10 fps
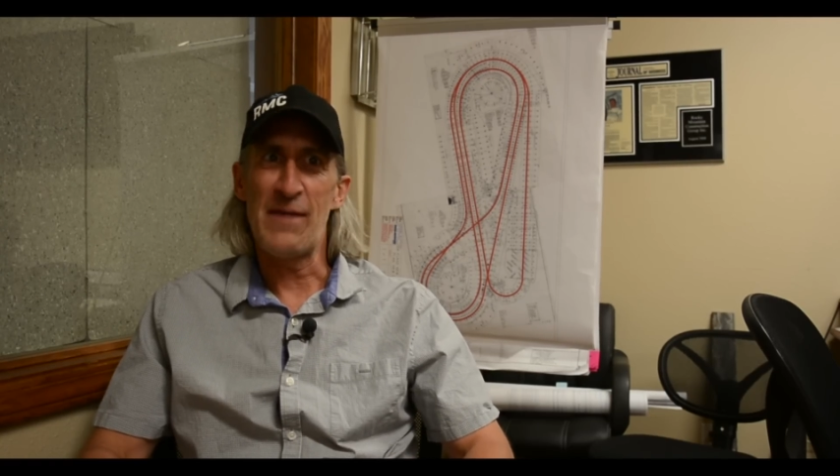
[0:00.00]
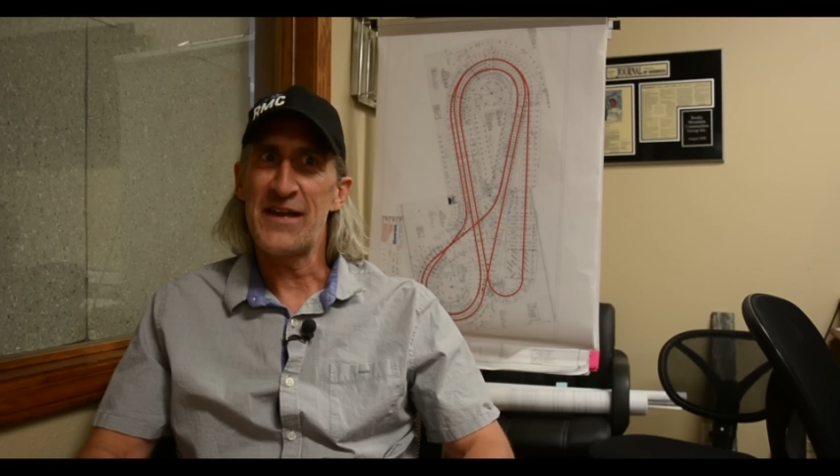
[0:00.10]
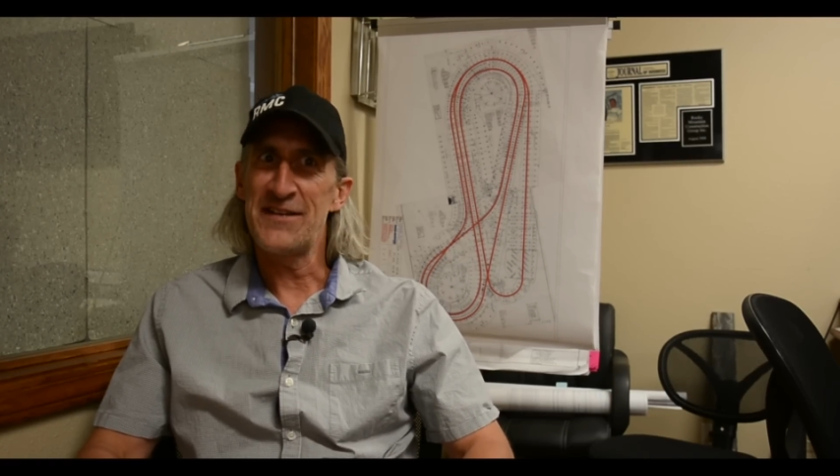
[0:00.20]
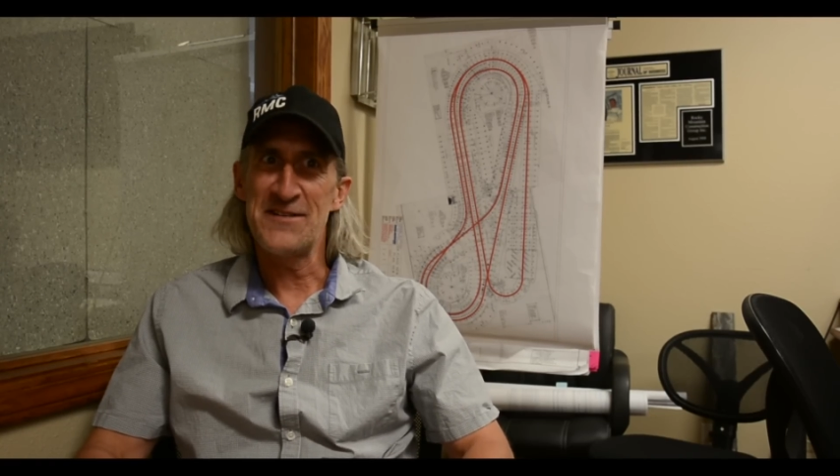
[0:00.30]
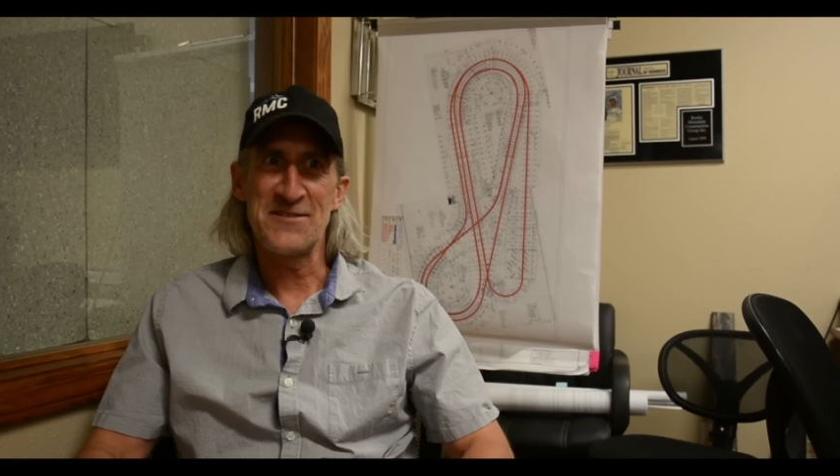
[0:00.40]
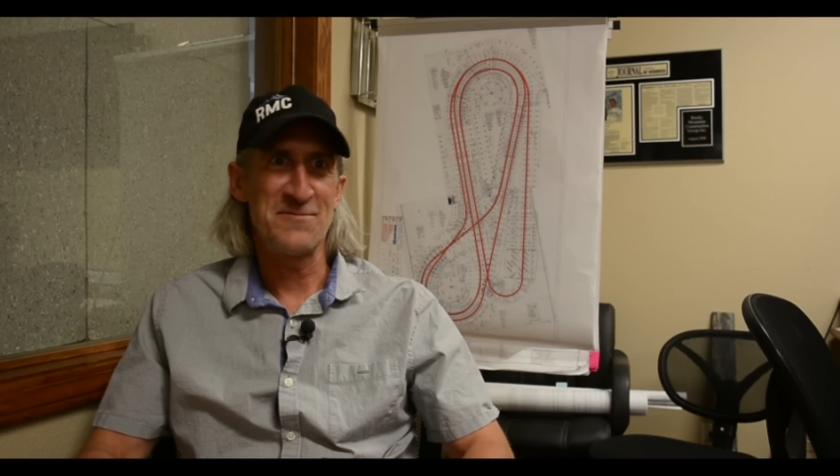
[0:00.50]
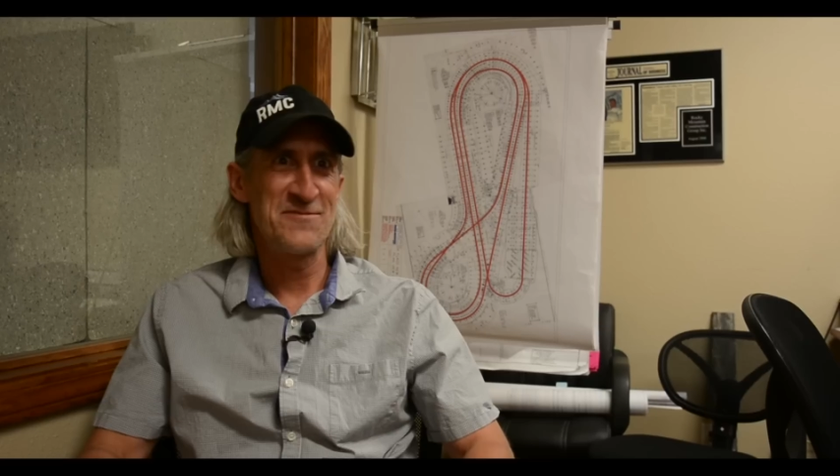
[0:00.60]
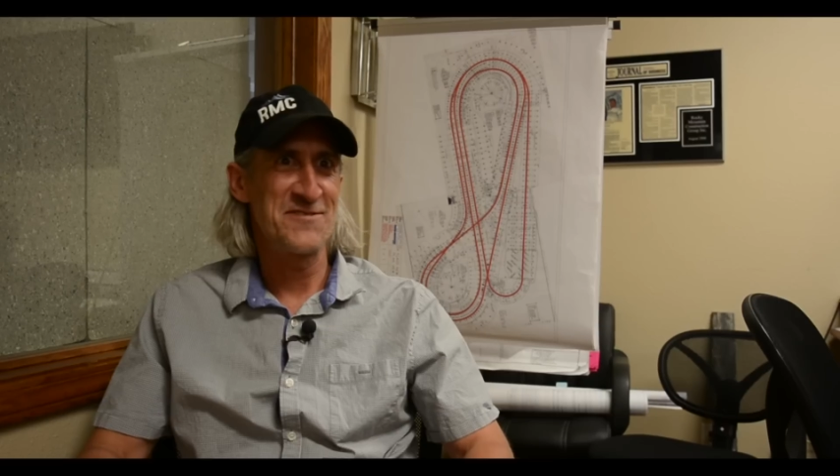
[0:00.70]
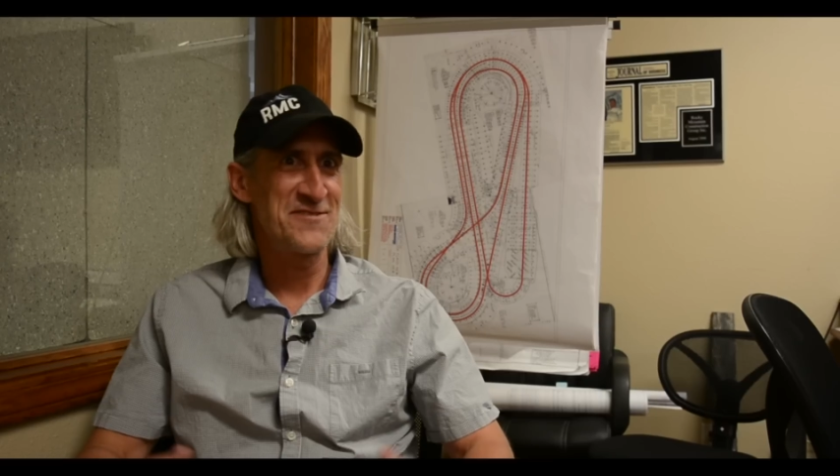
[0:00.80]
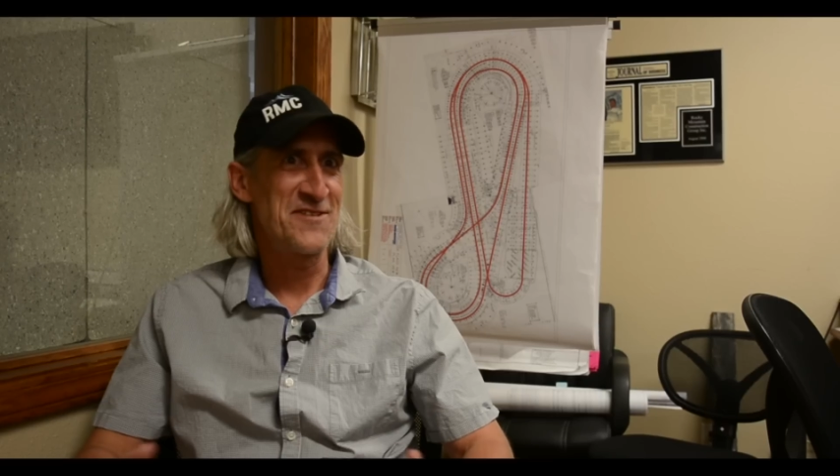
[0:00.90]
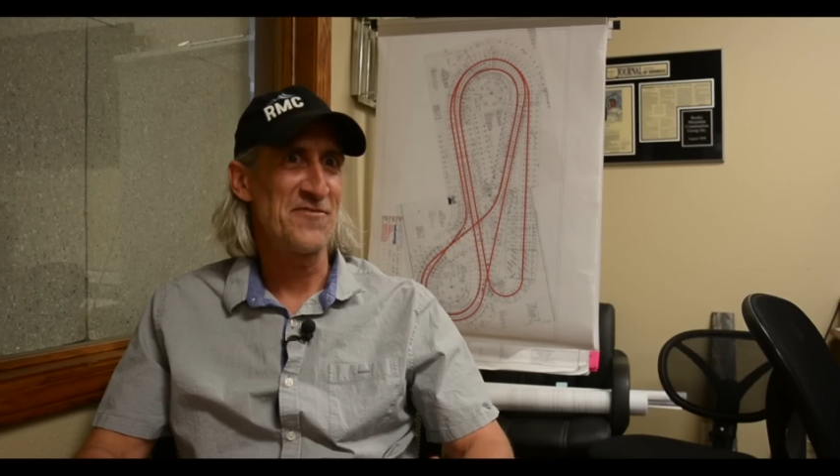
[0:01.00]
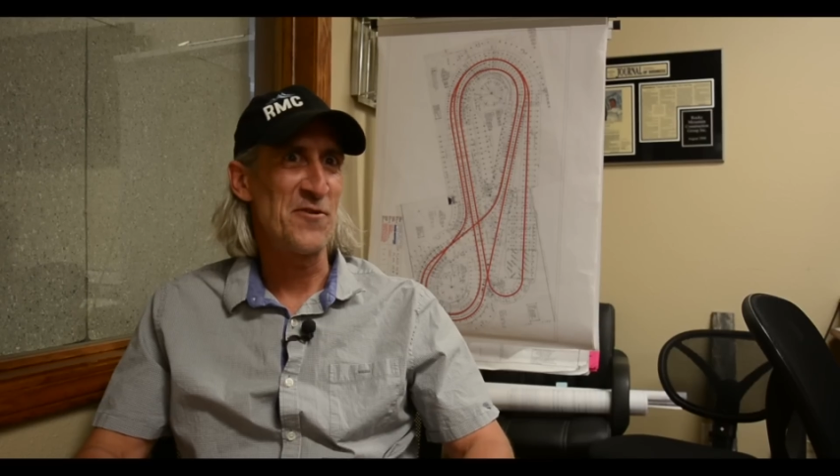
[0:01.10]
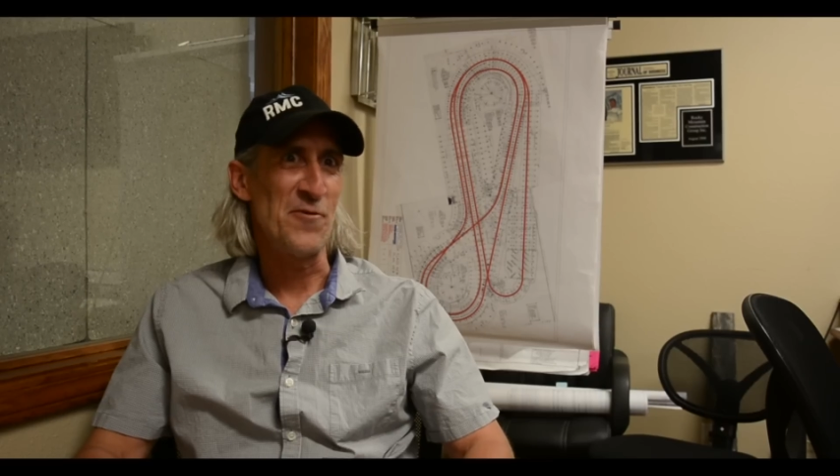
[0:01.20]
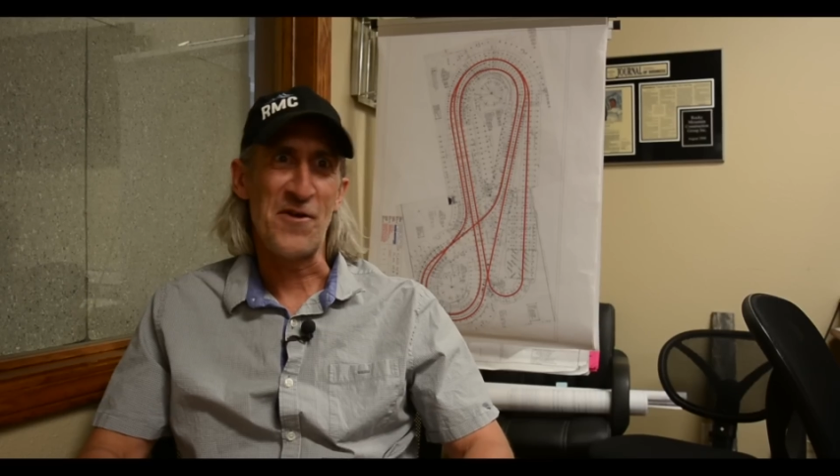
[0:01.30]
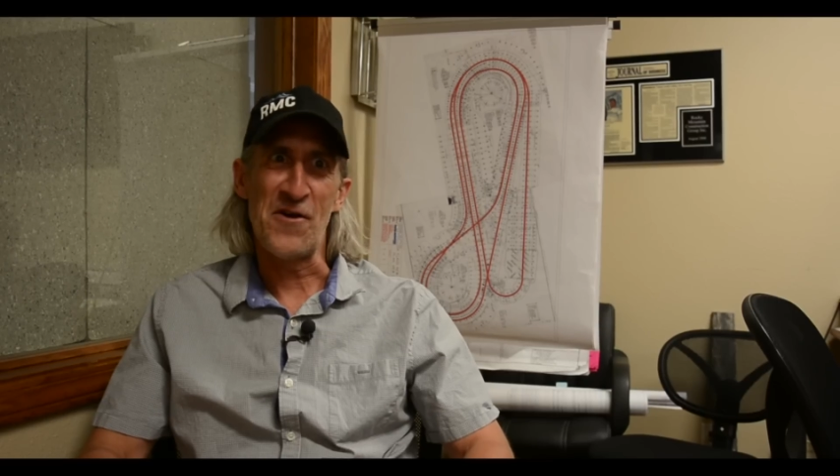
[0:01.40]
mechanisms, the stuff
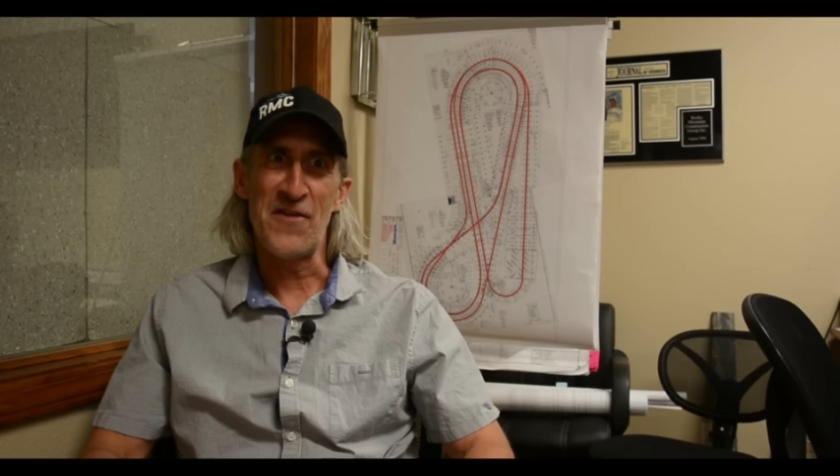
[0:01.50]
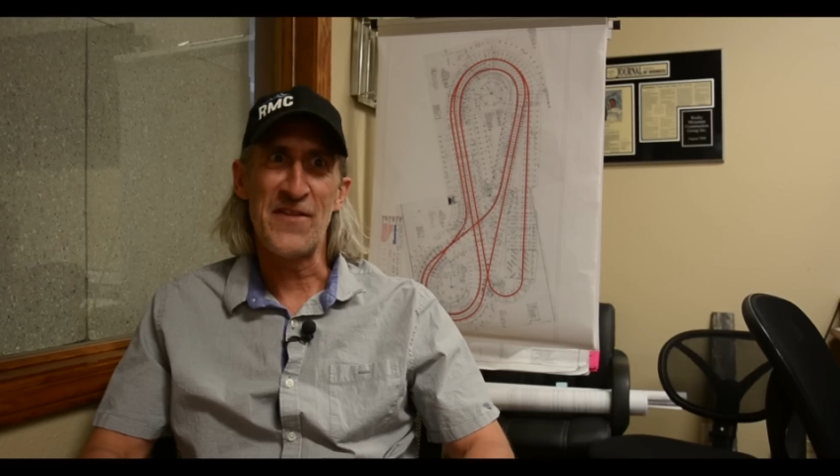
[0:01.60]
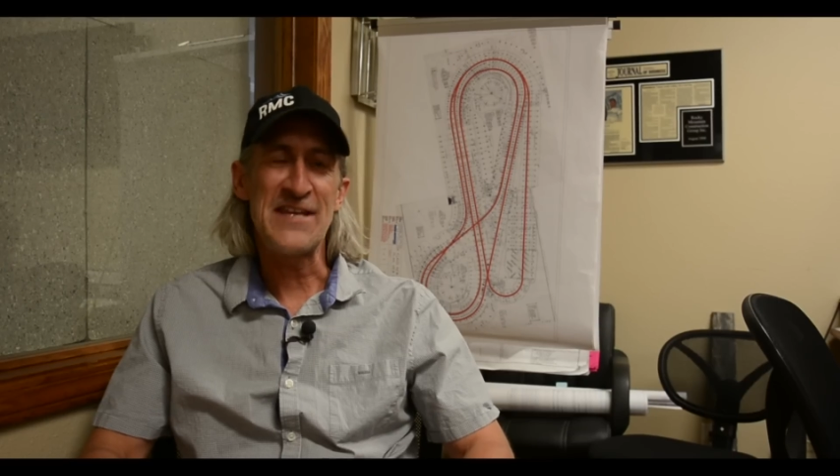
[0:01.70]
going on.